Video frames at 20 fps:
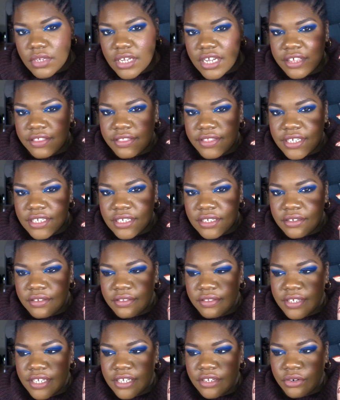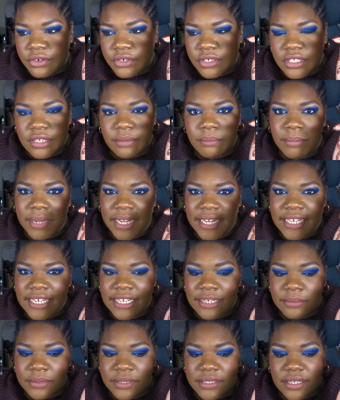I think they are the matte
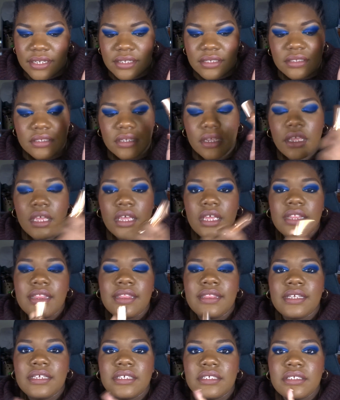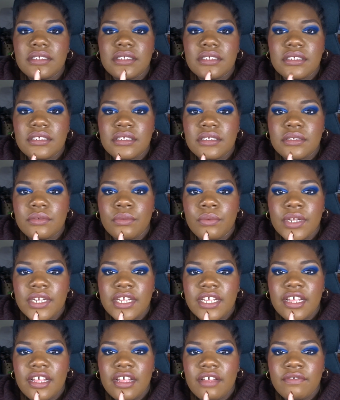lipsticks. This is what
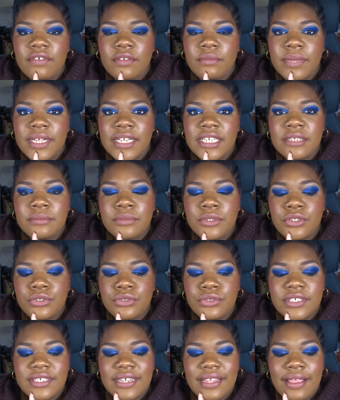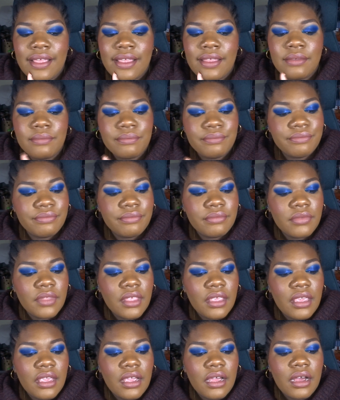I have on my lips today.
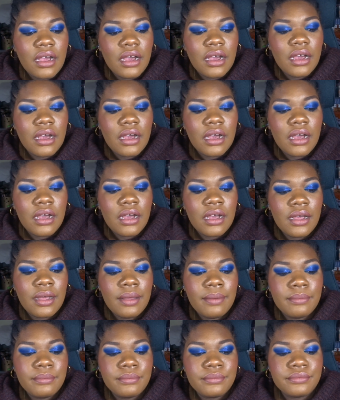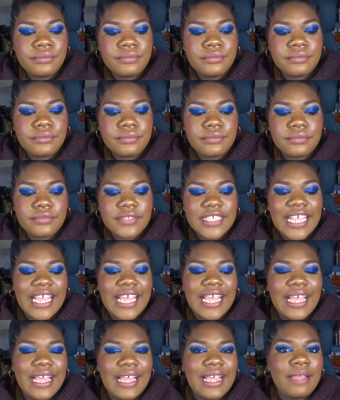I'm
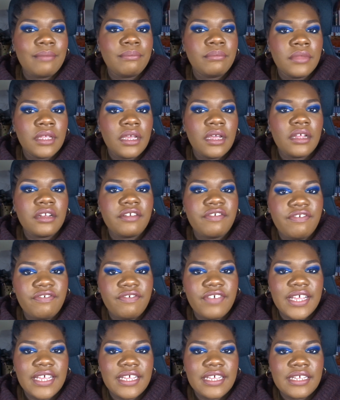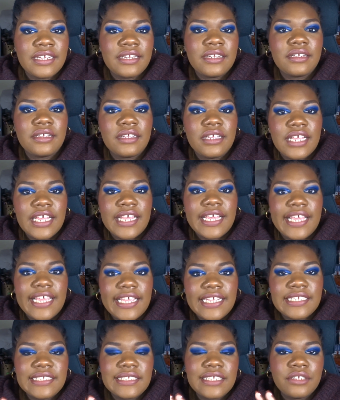not a fan.
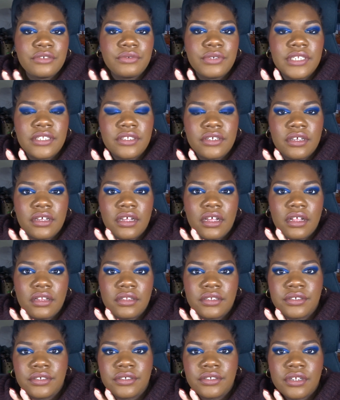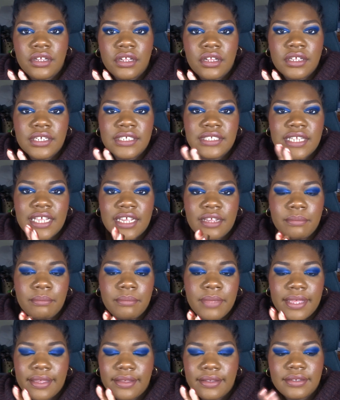It's not really the color. The color is like
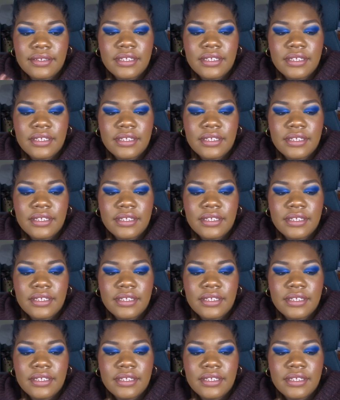meh.